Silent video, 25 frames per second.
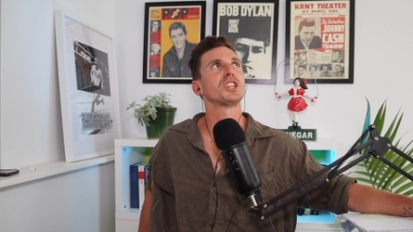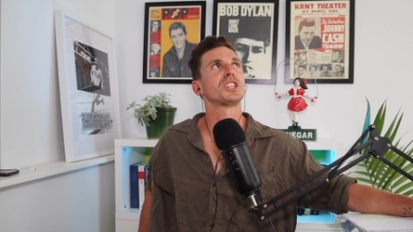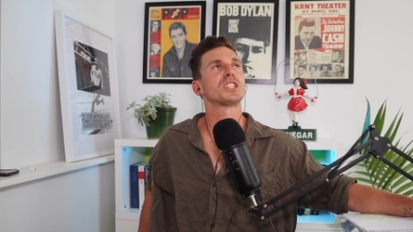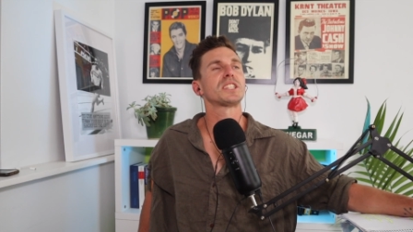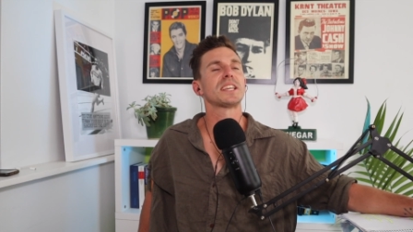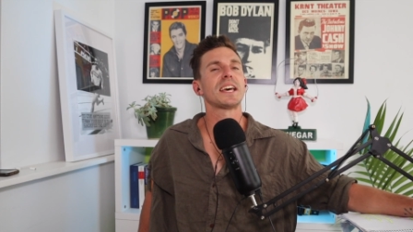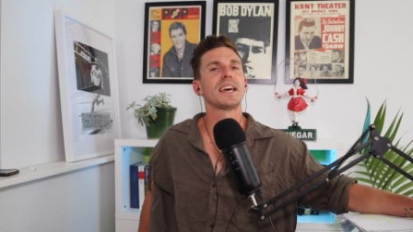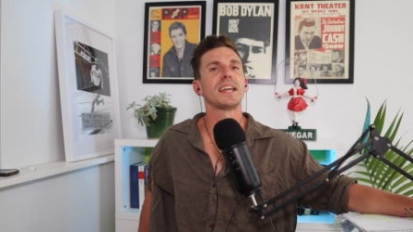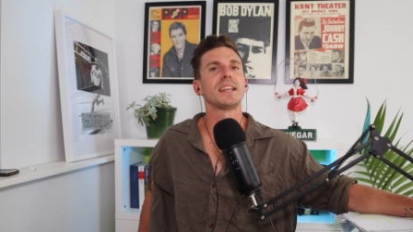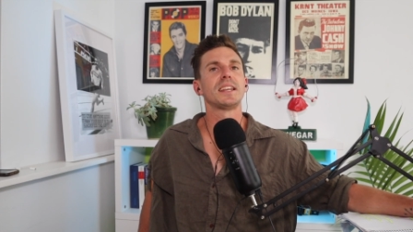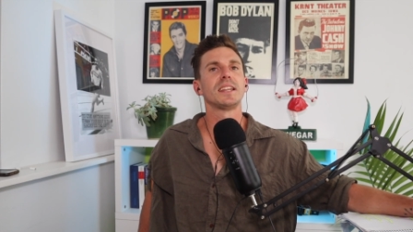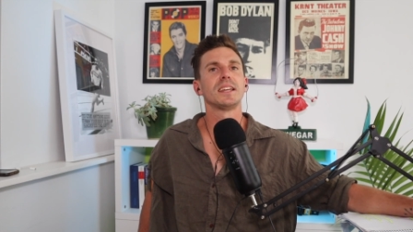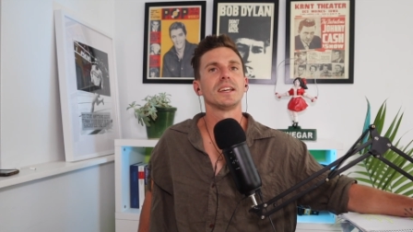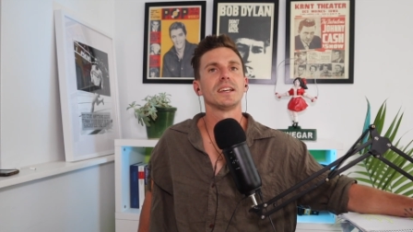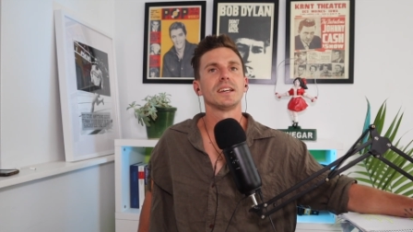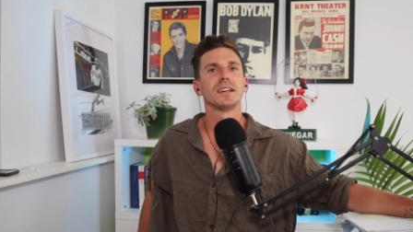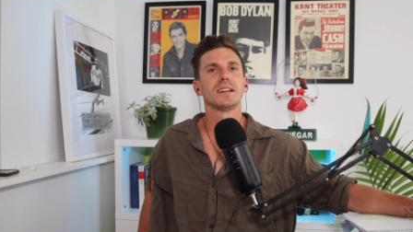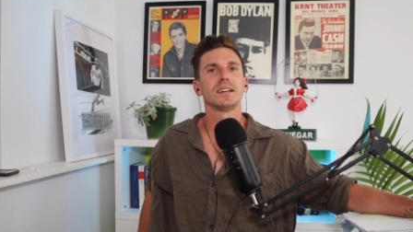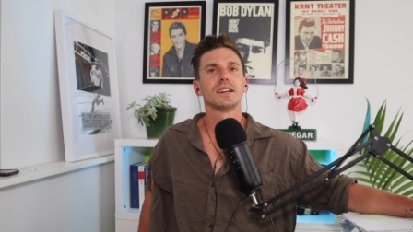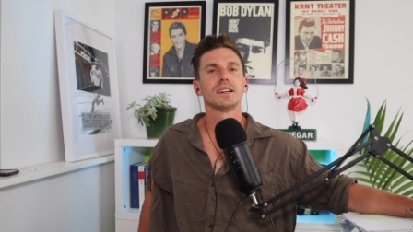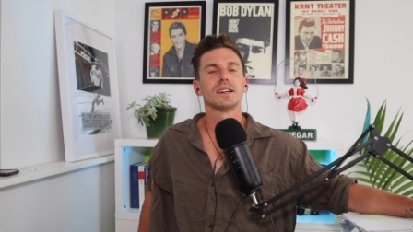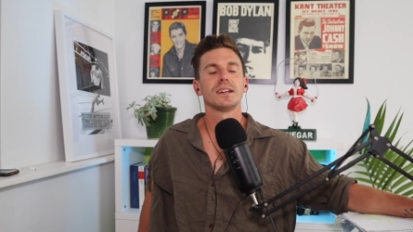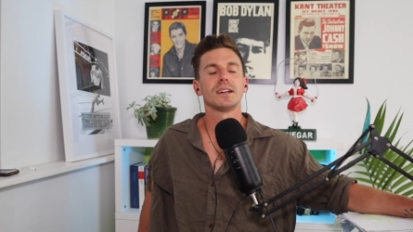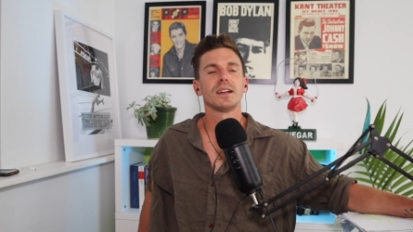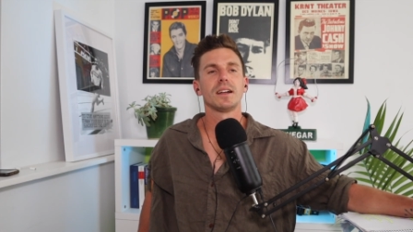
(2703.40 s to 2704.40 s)
said
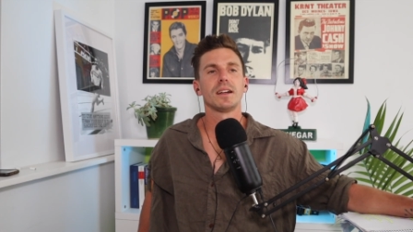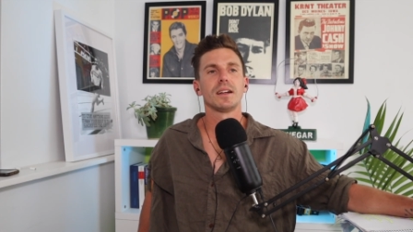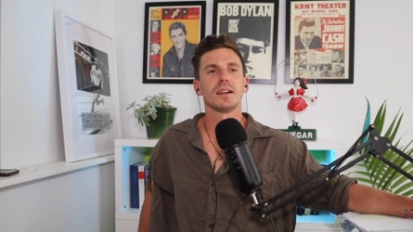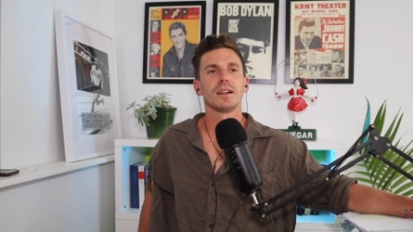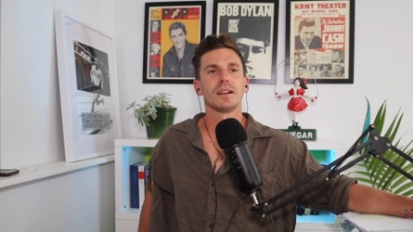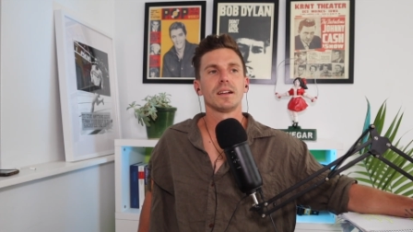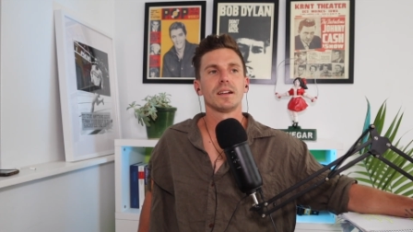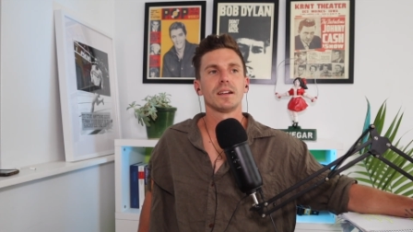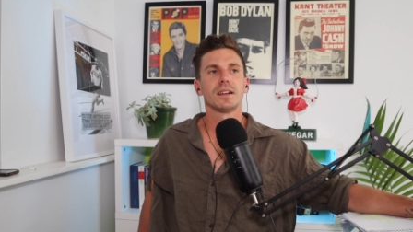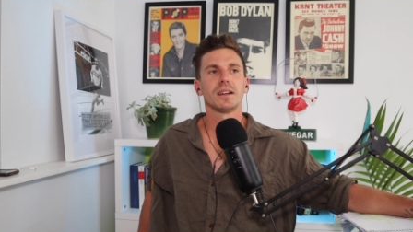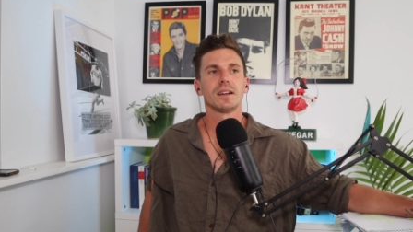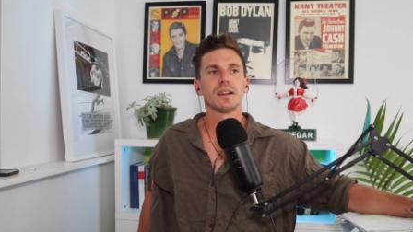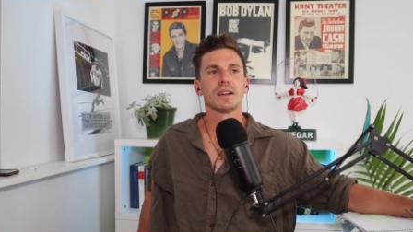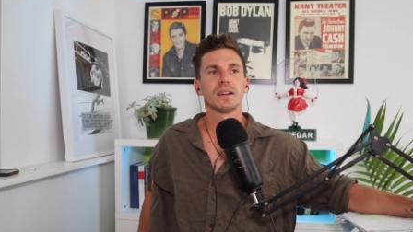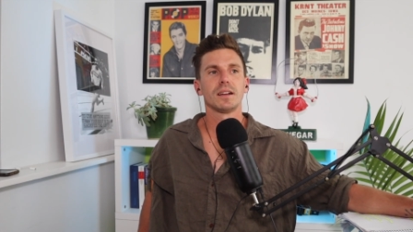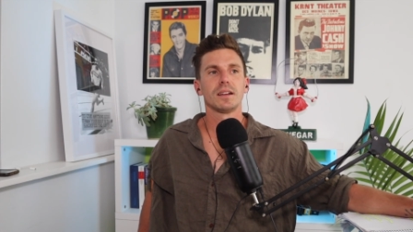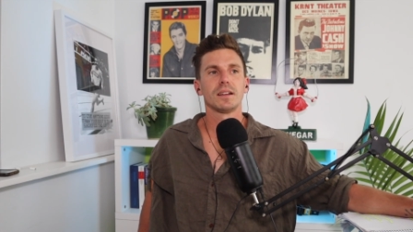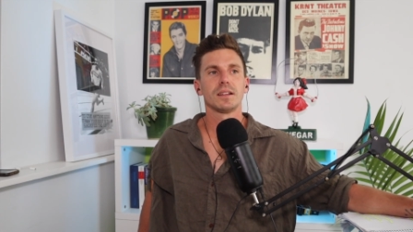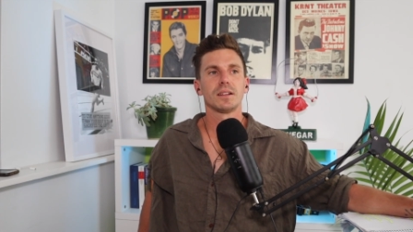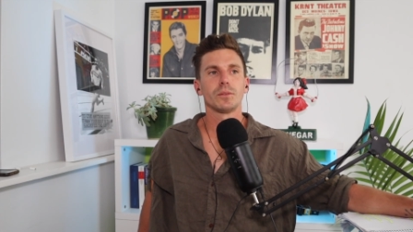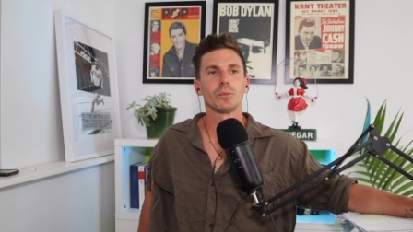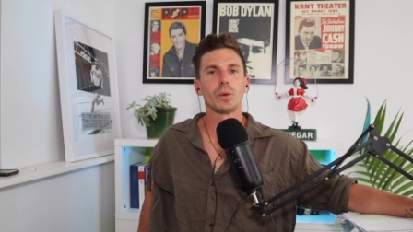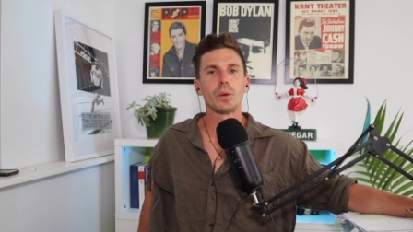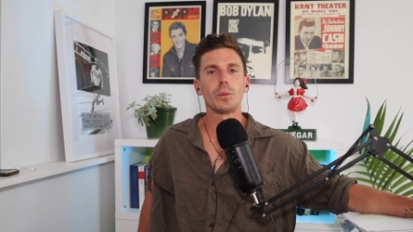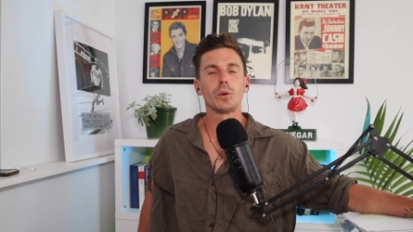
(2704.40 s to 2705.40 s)

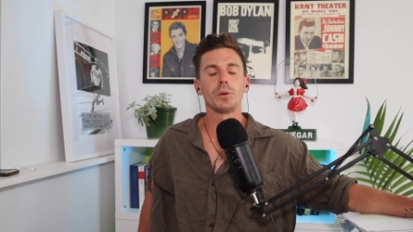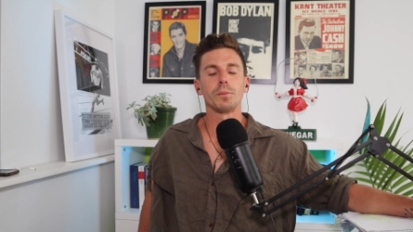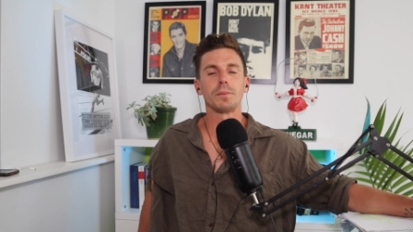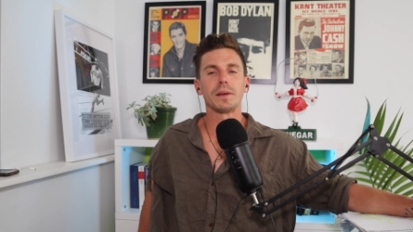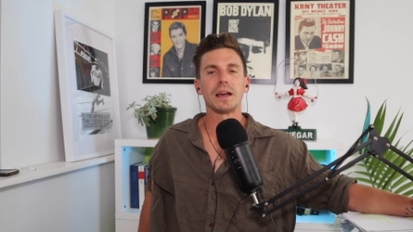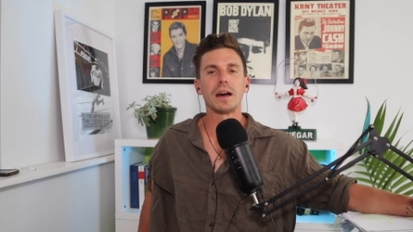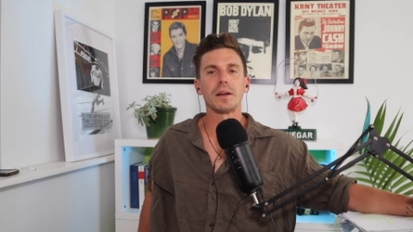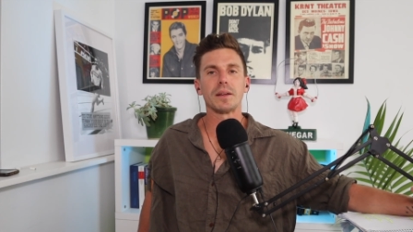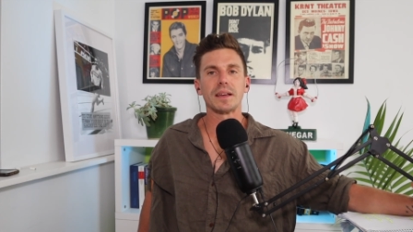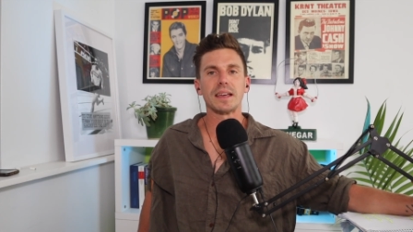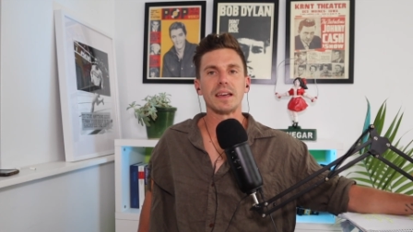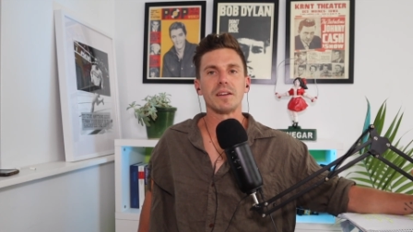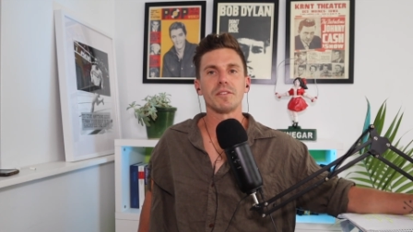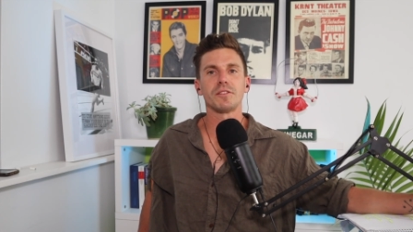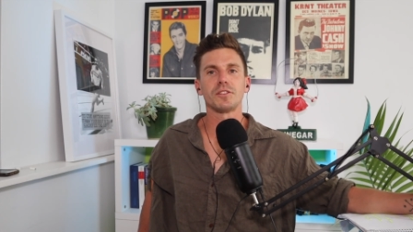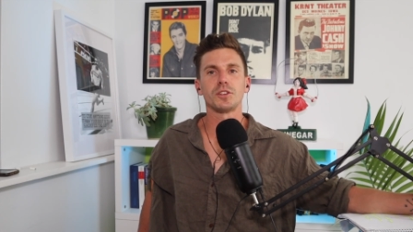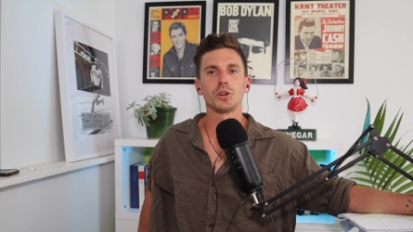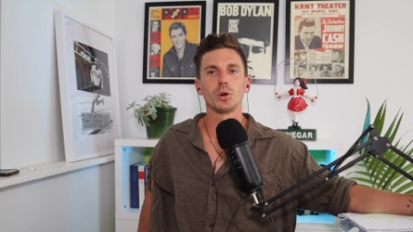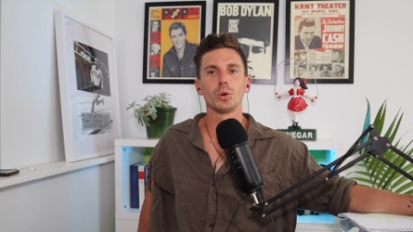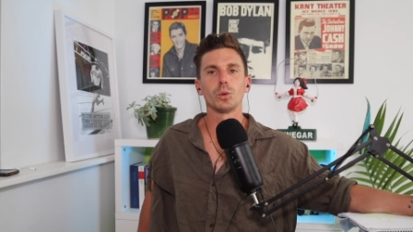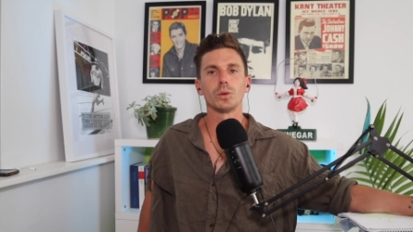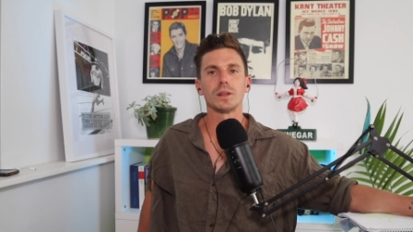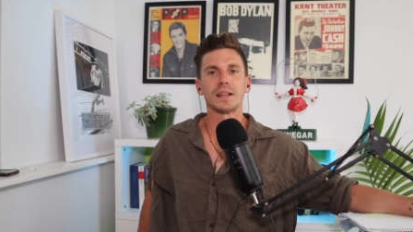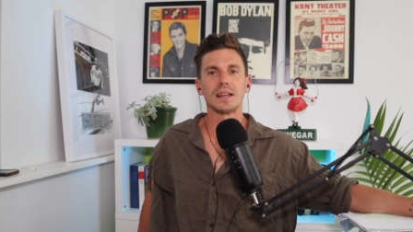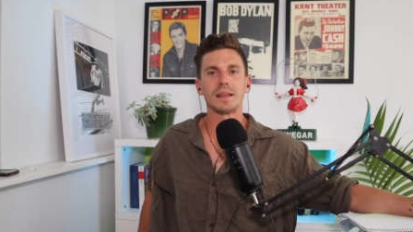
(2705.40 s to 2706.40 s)
we wouldn't be able to get
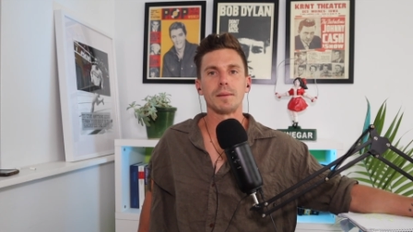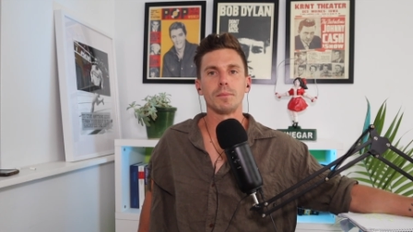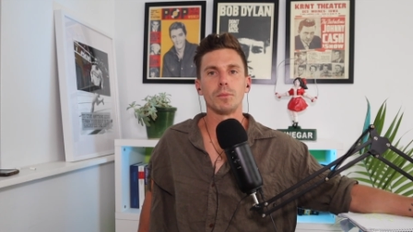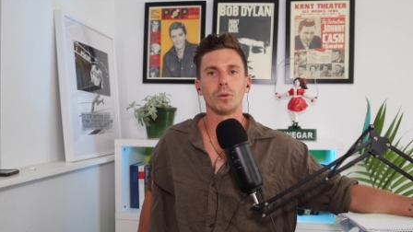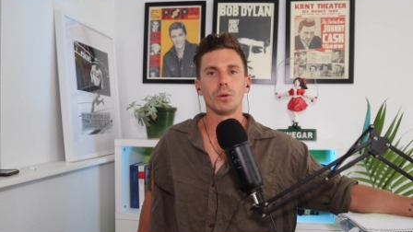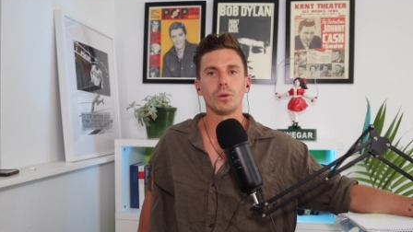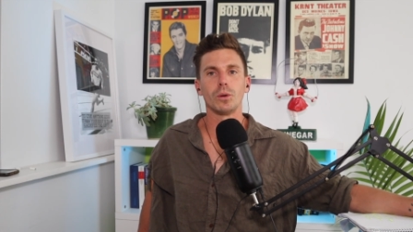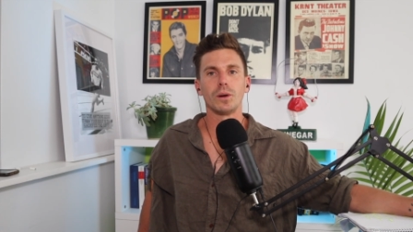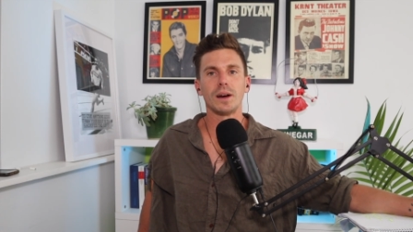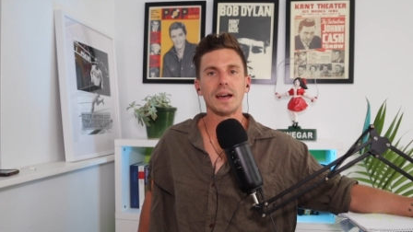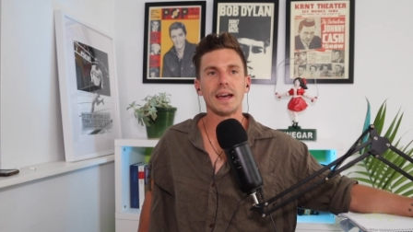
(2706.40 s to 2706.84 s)
fuel anymore.